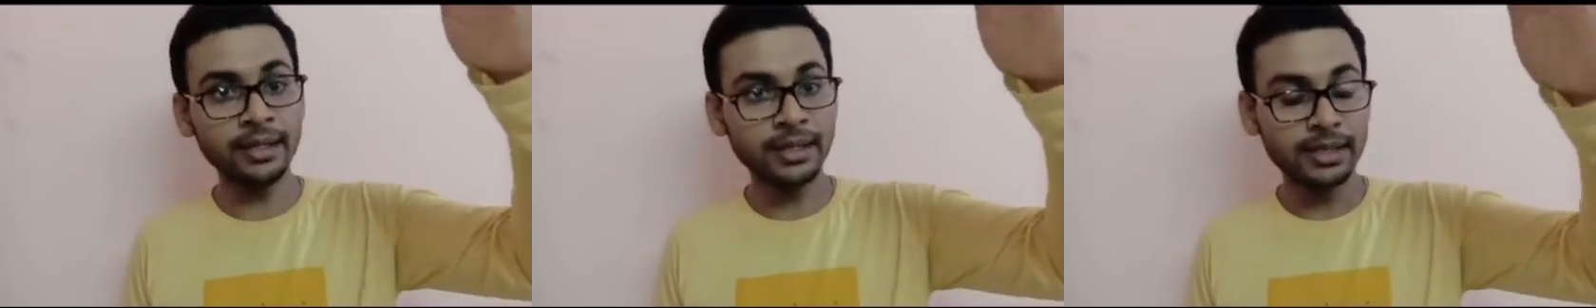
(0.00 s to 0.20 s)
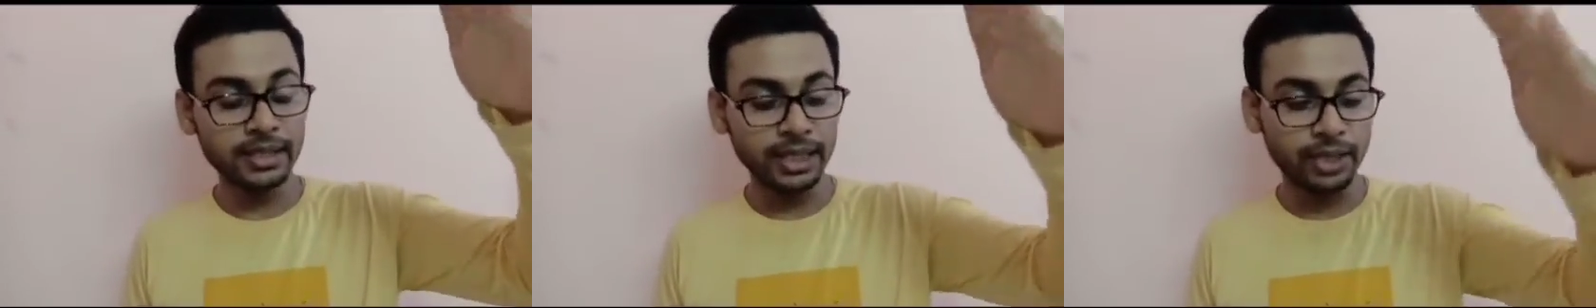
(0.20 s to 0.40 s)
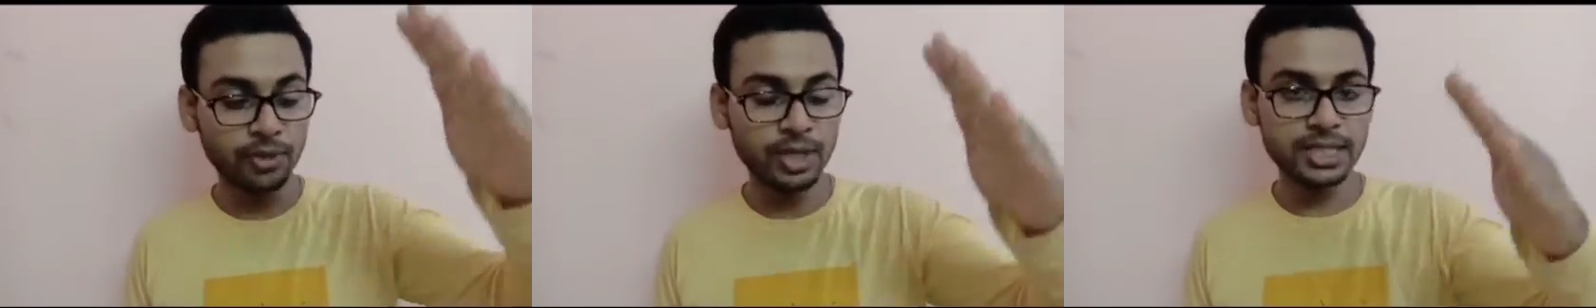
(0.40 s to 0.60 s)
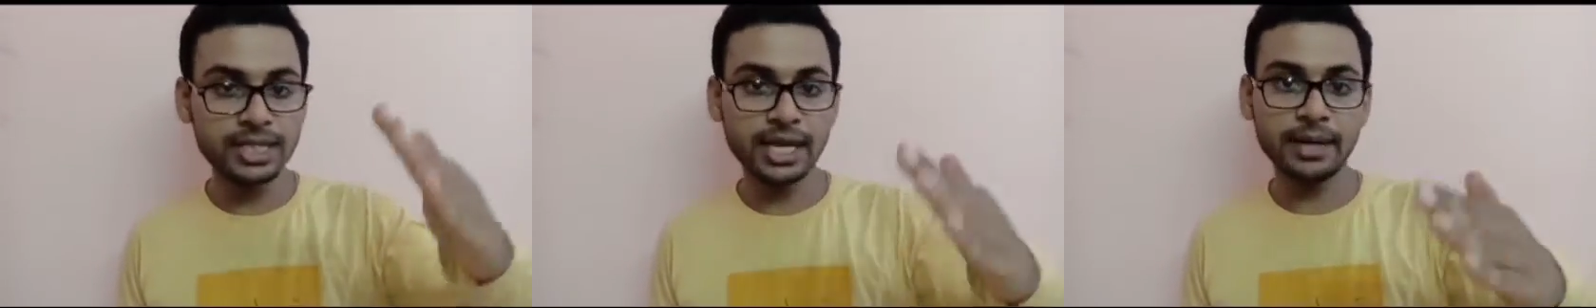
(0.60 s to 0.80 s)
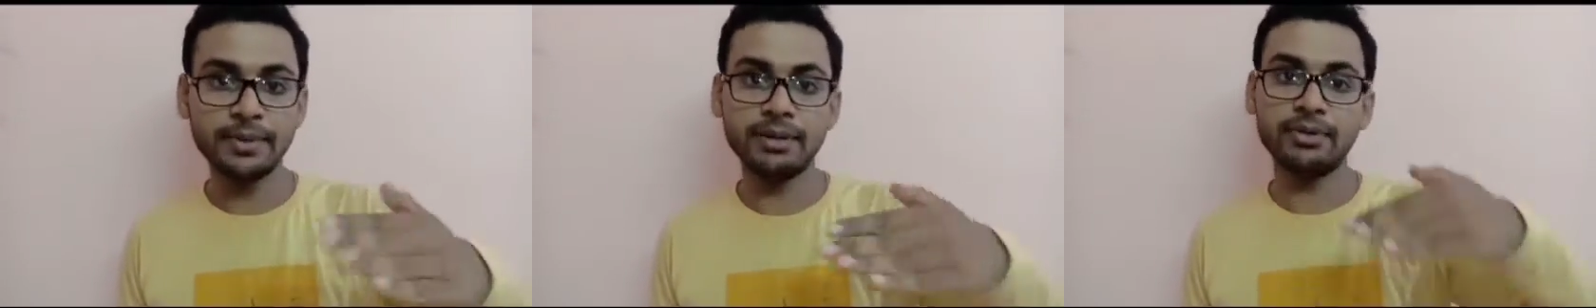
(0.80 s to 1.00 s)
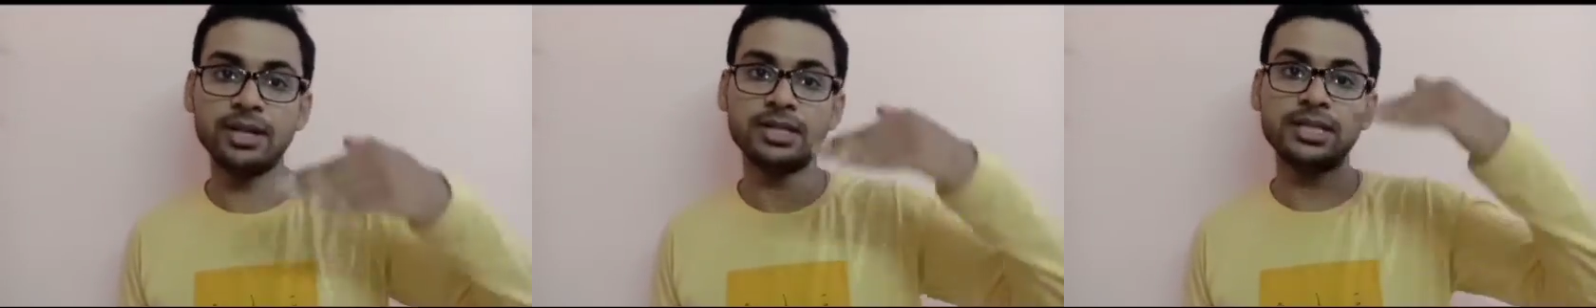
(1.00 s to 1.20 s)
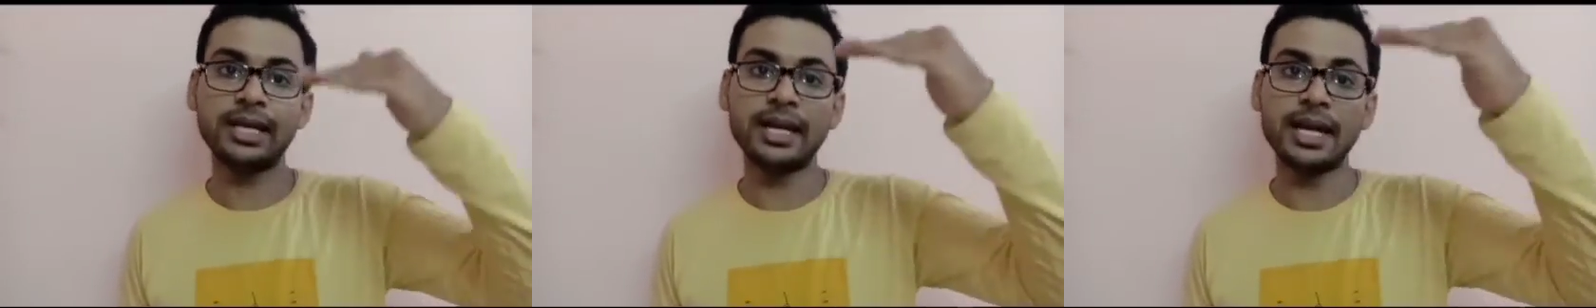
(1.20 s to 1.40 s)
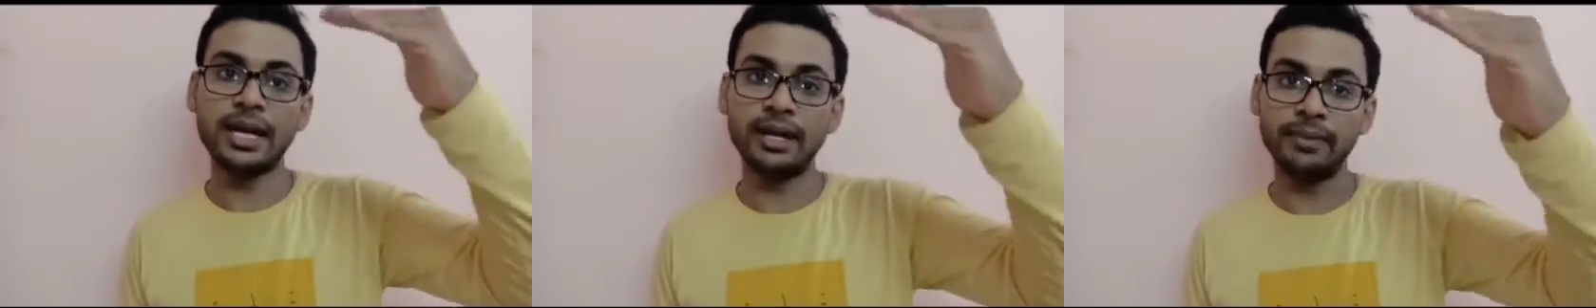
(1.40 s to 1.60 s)
equity share, preference share,
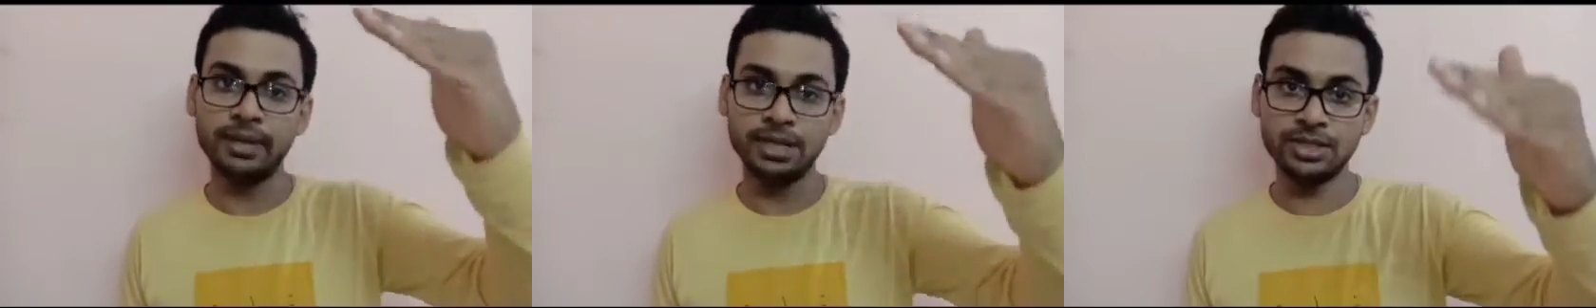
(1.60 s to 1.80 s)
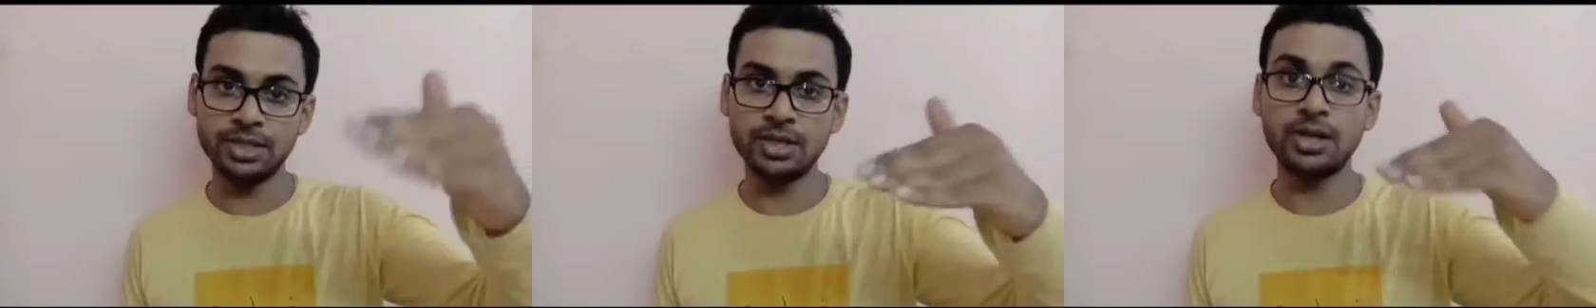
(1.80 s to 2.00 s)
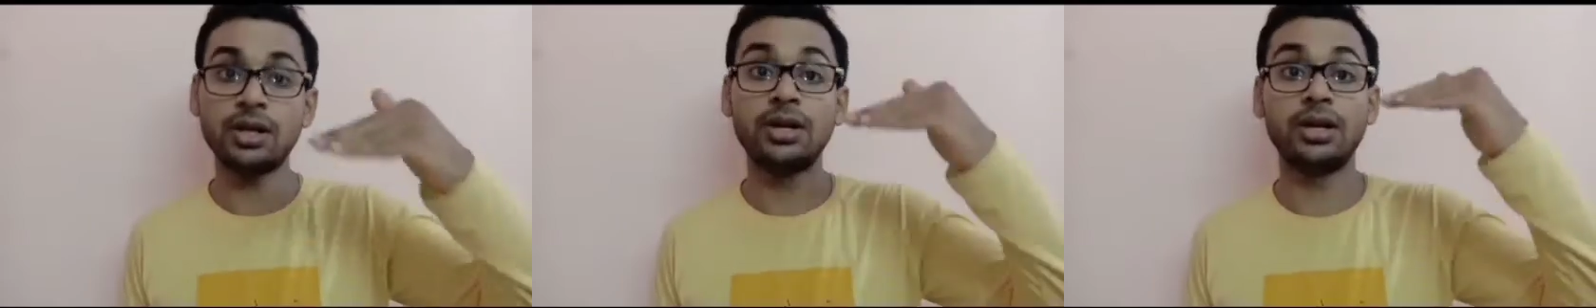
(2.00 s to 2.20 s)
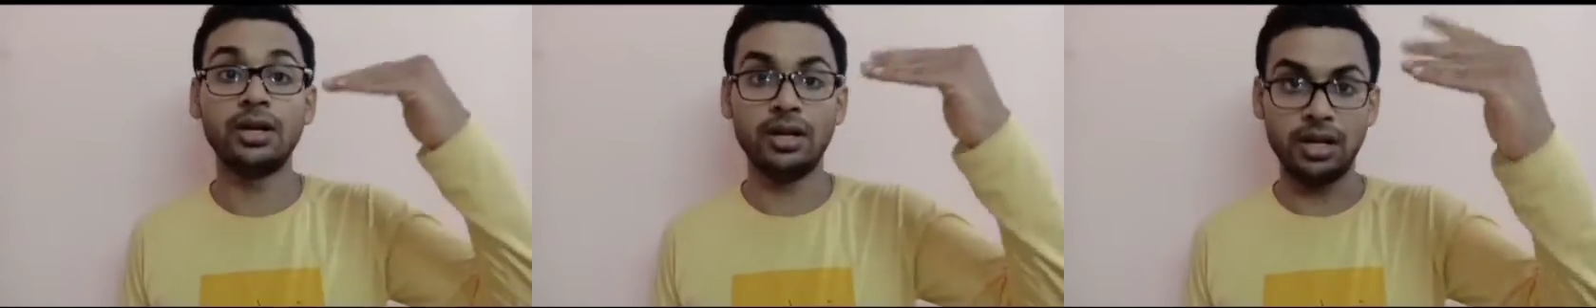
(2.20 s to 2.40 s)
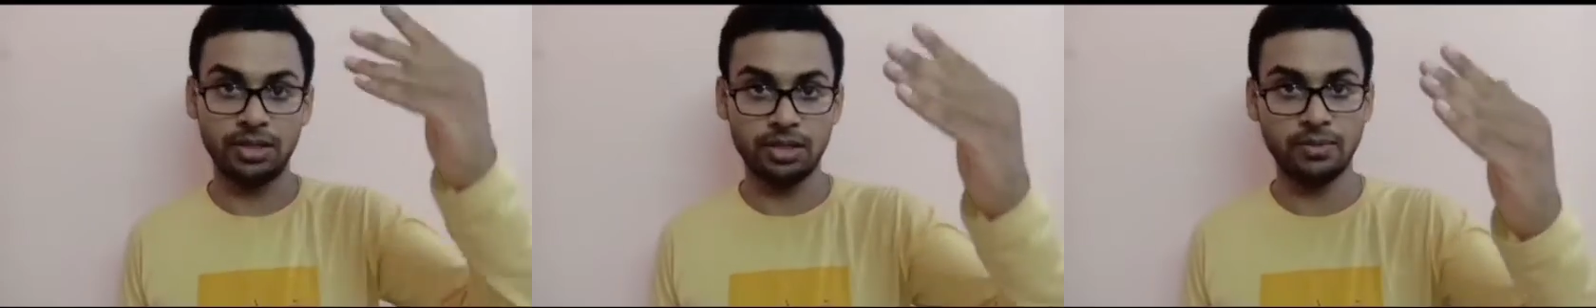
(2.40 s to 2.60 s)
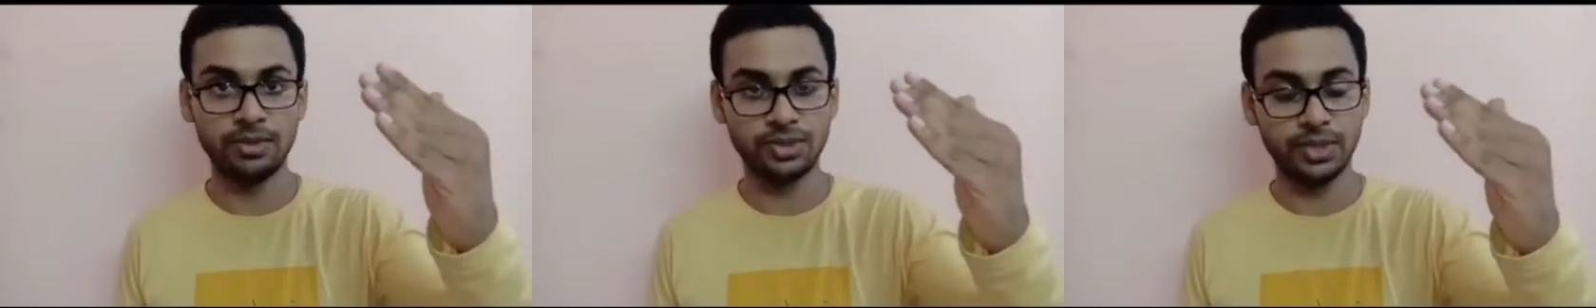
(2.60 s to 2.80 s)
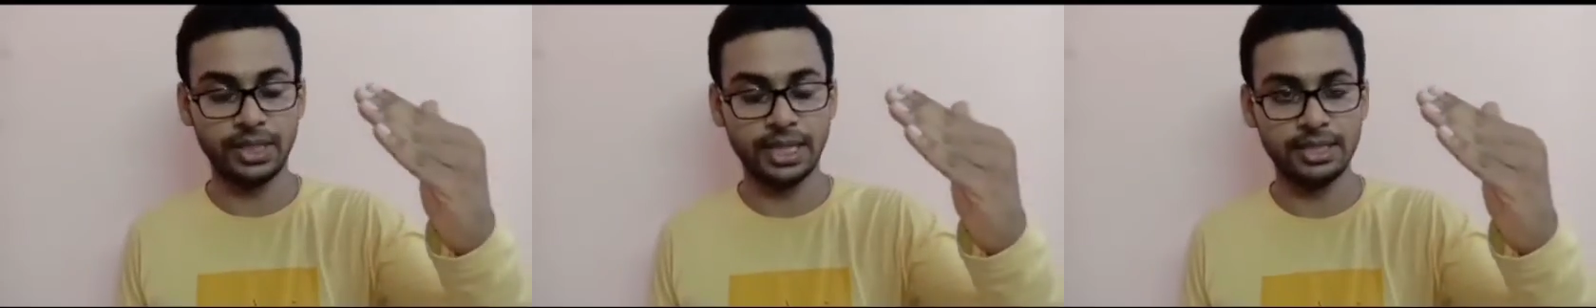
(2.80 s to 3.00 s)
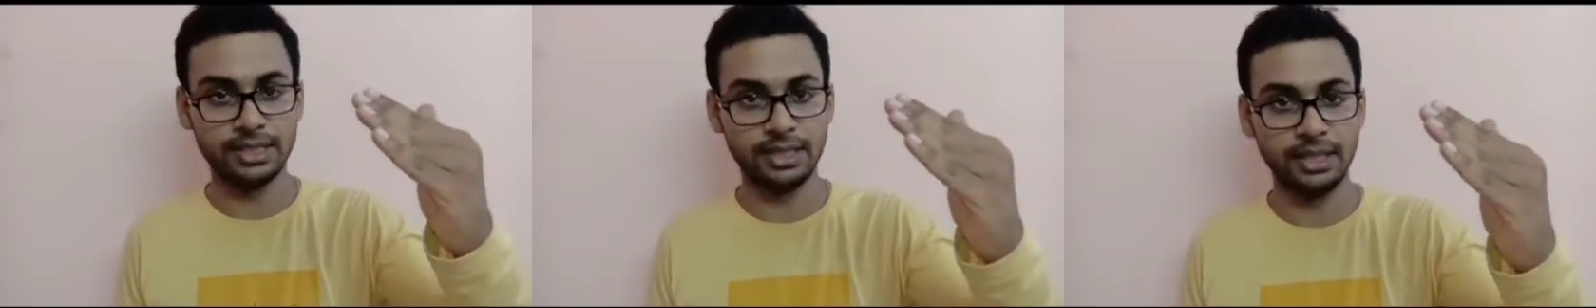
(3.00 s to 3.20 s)
and debenture or long-term loans, we can
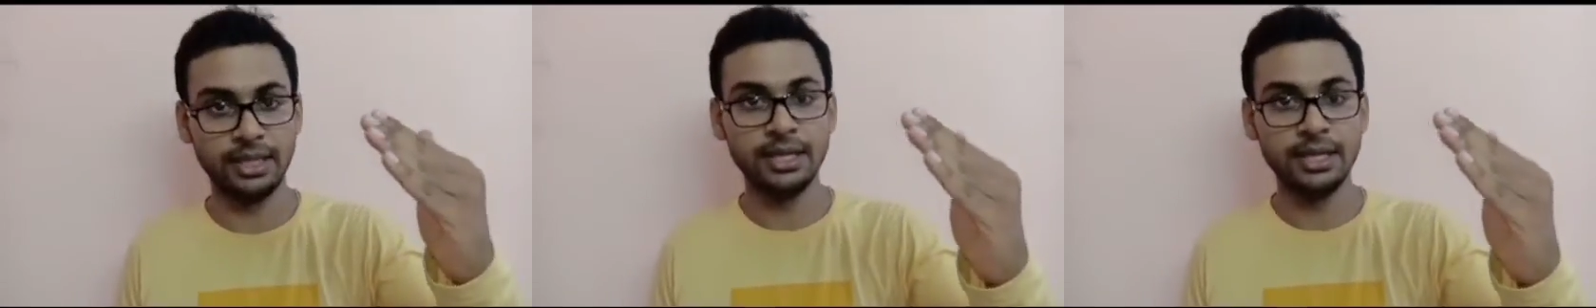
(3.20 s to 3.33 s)
say.